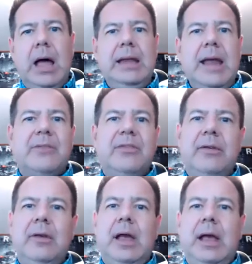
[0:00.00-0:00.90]
Next
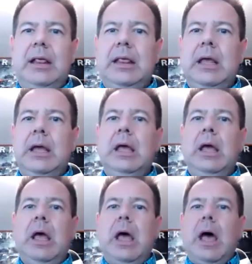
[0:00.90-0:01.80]
thing
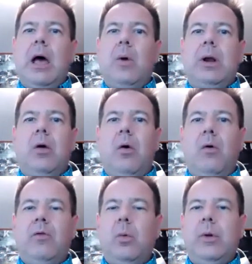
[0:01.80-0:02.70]
I want to go
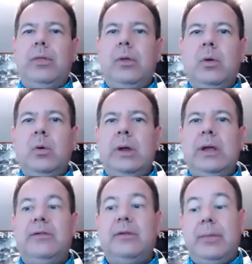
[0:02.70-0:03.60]
over with you
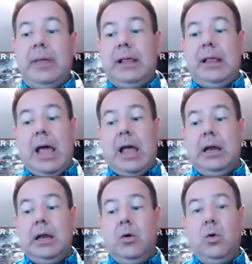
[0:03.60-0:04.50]
is something that
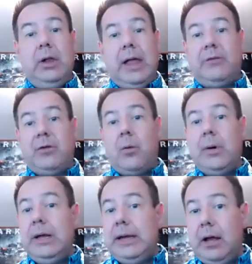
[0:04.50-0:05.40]
Google has
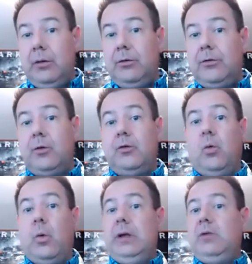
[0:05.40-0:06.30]
already announced for
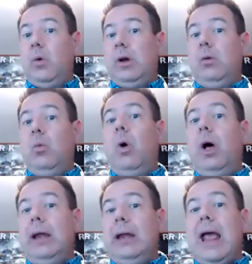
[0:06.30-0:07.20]

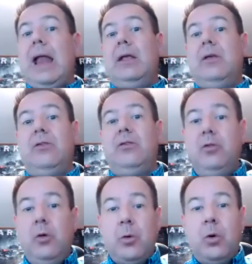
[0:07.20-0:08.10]
2021 and is
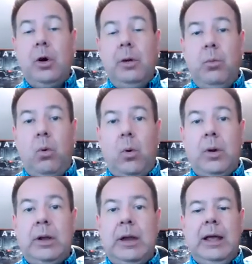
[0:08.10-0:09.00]
super
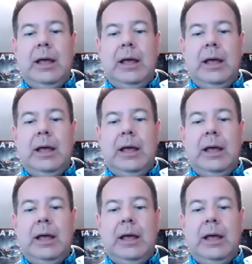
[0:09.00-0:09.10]
important